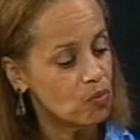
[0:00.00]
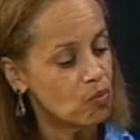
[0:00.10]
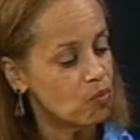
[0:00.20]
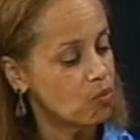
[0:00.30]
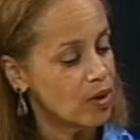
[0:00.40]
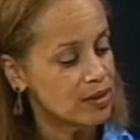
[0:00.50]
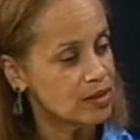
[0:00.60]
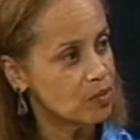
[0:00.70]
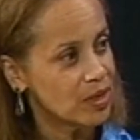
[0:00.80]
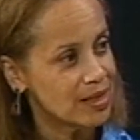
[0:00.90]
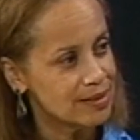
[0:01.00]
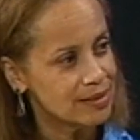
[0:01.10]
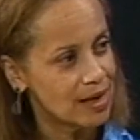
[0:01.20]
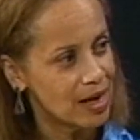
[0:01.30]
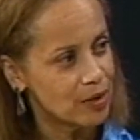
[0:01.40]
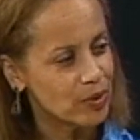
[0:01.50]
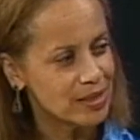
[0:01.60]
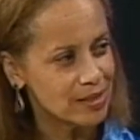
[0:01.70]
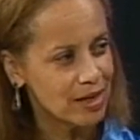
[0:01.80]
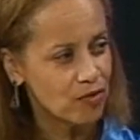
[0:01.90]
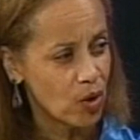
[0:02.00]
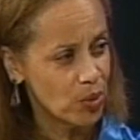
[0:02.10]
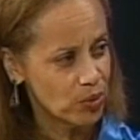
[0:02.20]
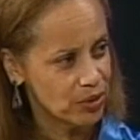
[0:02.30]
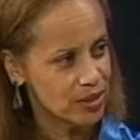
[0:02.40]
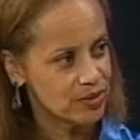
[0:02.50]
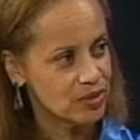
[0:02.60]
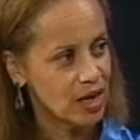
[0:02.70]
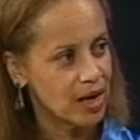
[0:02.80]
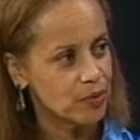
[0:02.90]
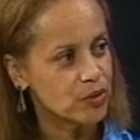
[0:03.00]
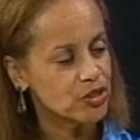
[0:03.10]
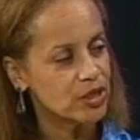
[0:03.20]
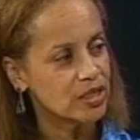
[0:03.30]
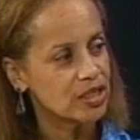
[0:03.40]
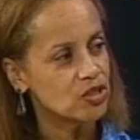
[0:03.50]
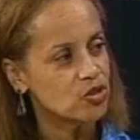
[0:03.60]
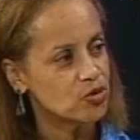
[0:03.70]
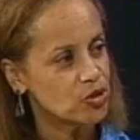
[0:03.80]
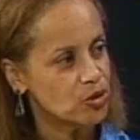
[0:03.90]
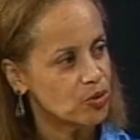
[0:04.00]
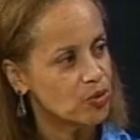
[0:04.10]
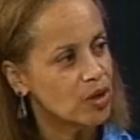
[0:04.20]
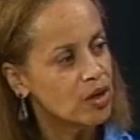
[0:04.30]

when someone has died, when a slave owner has died, which can lead you to